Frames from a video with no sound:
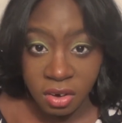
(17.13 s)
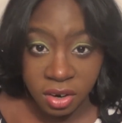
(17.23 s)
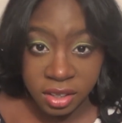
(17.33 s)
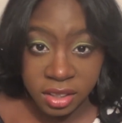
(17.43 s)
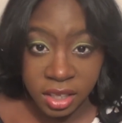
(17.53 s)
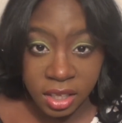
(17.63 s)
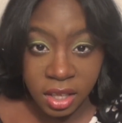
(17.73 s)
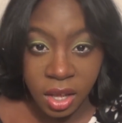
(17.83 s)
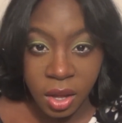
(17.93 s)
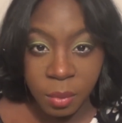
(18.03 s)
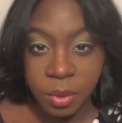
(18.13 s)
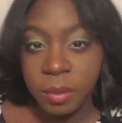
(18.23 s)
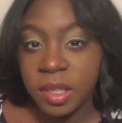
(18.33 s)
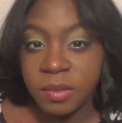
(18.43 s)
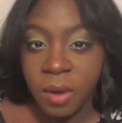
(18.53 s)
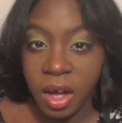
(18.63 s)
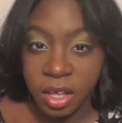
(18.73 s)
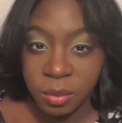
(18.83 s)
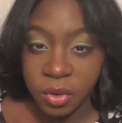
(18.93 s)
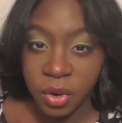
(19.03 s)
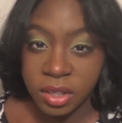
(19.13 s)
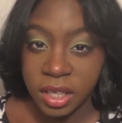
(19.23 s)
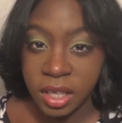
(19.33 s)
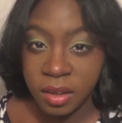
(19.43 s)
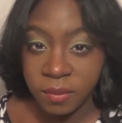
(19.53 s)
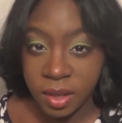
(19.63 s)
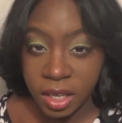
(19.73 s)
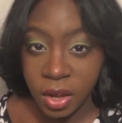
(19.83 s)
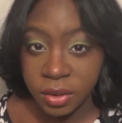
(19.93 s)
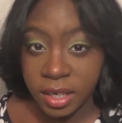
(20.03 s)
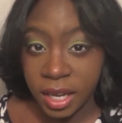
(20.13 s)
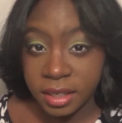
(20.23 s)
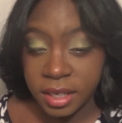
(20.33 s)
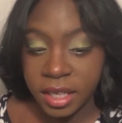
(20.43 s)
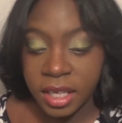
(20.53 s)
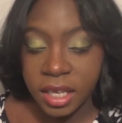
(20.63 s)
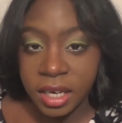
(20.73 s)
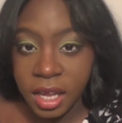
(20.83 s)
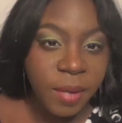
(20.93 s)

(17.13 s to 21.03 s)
on the previous volume curling video that I did.